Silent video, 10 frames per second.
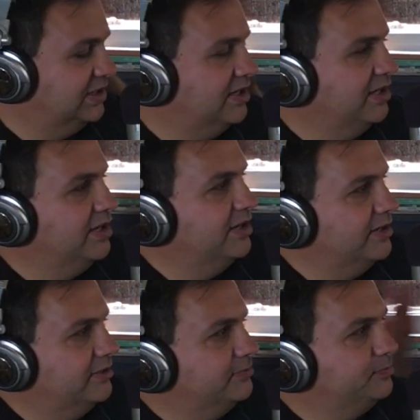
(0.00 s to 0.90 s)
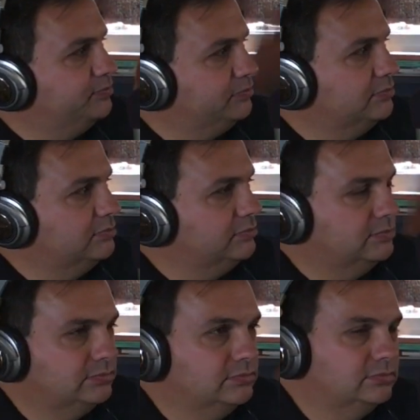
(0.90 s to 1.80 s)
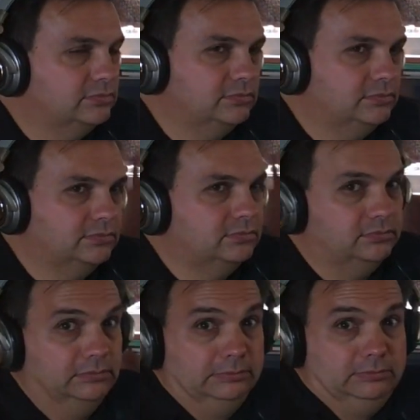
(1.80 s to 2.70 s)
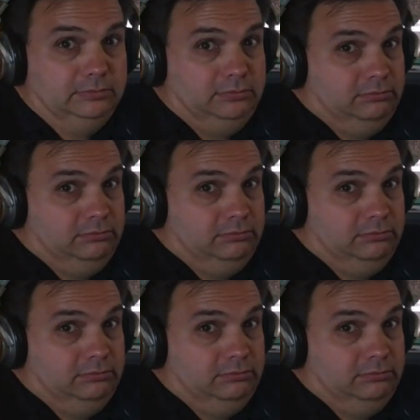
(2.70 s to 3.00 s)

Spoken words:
(not speaking)